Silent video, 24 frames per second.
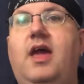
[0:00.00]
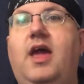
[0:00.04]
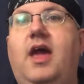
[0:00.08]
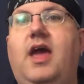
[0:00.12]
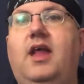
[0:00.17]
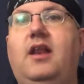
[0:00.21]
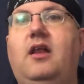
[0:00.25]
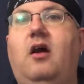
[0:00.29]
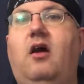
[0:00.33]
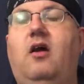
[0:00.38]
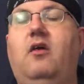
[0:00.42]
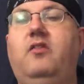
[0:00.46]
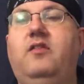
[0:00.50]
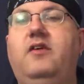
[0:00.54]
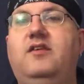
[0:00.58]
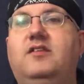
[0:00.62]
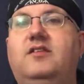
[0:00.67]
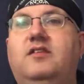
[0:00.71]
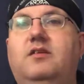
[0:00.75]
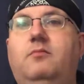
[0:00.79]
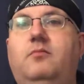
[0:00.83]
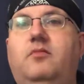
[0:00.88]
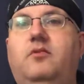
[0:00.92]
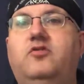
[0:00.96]
And all these
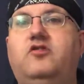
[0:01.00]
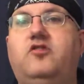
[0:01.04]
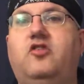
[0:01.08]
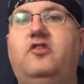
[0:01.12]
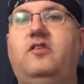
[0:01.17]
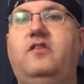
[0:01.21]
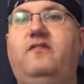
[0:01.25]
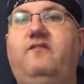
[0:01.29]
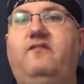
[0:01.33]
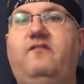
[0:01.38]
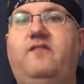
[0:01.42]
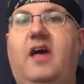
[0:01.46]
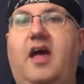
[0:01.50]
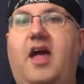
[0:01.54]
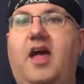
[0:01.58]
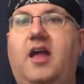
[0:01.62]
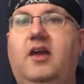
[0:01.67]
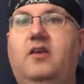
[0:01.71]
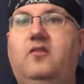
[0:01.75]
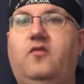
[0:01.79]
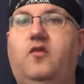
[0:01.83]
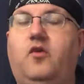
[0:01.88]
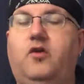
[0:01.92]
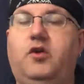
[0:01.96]
symbols are
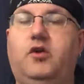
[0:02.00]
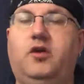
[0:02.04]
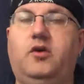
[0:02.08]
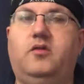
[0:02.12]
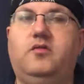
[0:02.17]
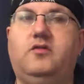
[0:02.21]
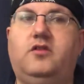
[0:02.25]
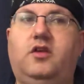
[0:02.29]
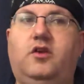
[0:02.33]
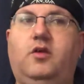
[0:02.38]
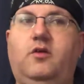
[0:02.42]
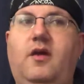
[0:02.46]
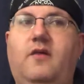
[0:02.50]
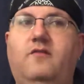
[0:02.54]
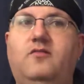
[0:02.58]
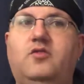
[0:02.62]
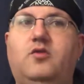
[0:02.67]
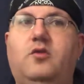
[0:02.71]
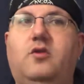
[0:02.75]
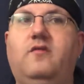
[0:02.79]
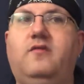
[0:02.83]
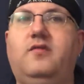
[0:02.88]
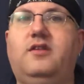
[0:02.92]
defined for you, so you have sort of